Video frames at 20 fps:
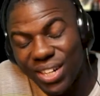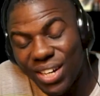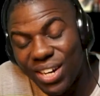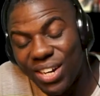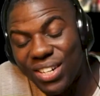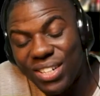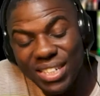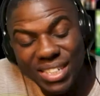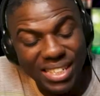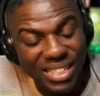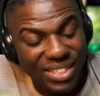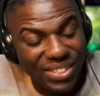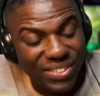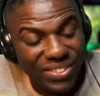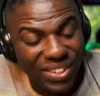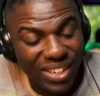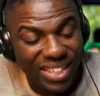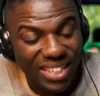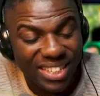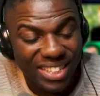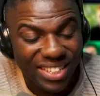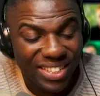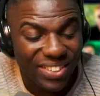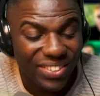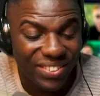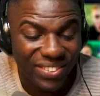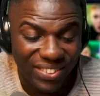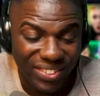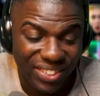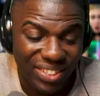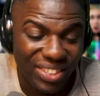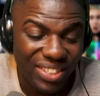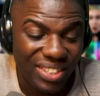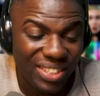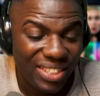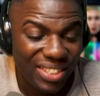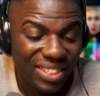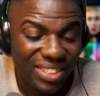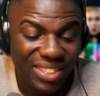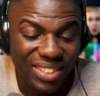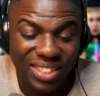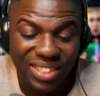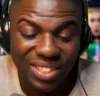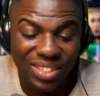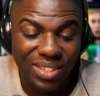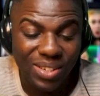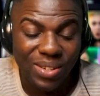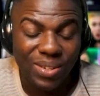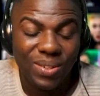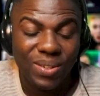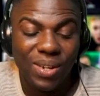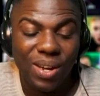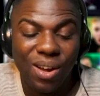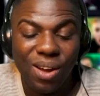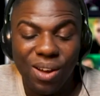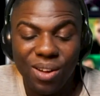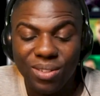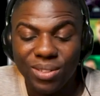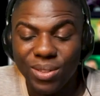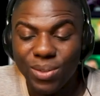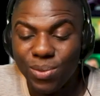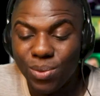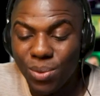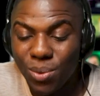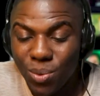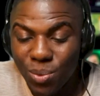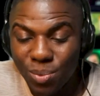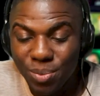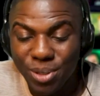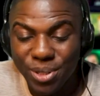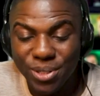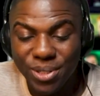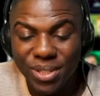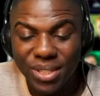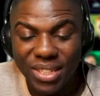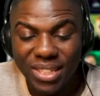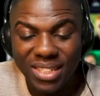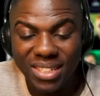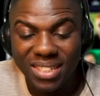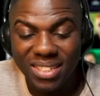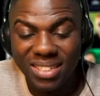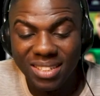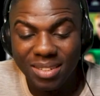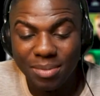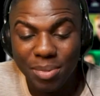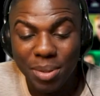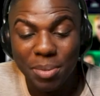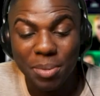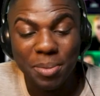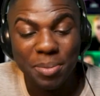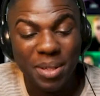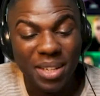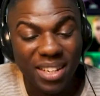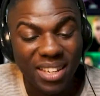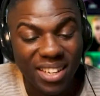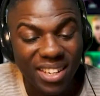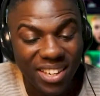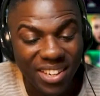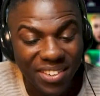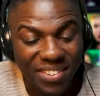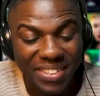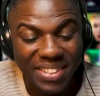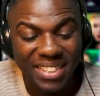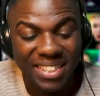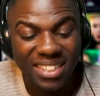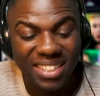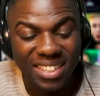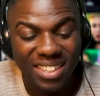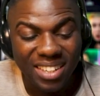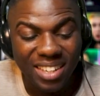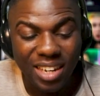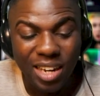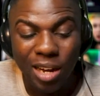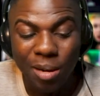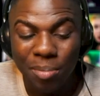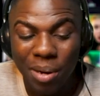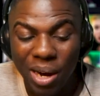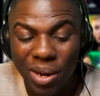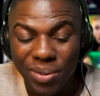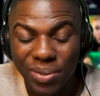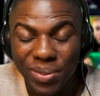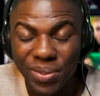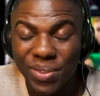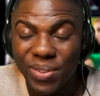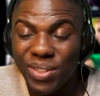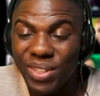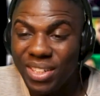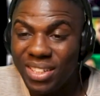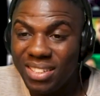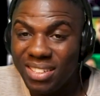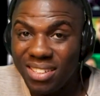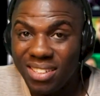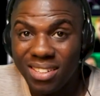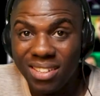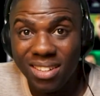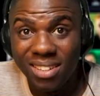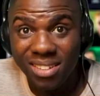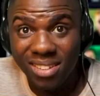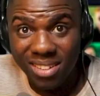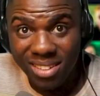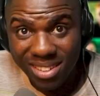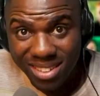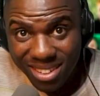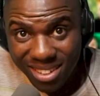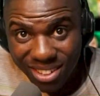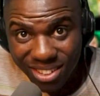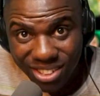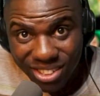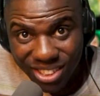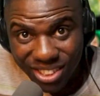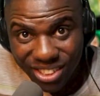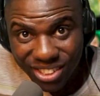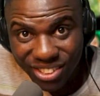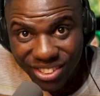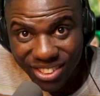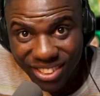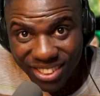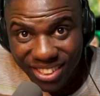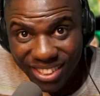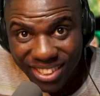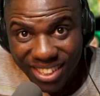All of this right here. All the rumors people be hearing about Usher